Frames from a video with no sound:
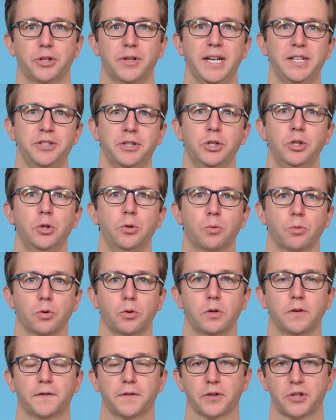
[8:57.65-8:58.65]
So that's the new
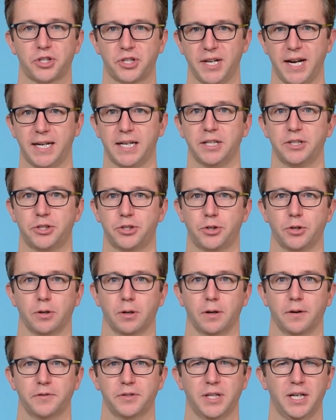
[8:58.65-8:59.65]
rule for second
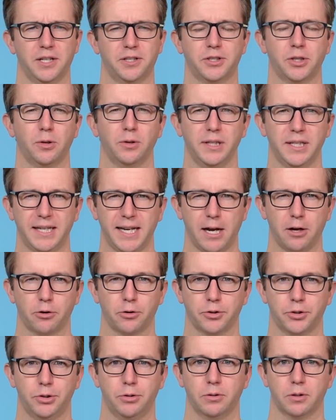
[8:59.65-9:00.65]
serves. And it's totally
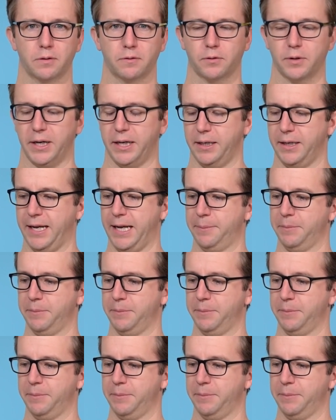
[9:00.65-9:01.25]
counterintuitive, right?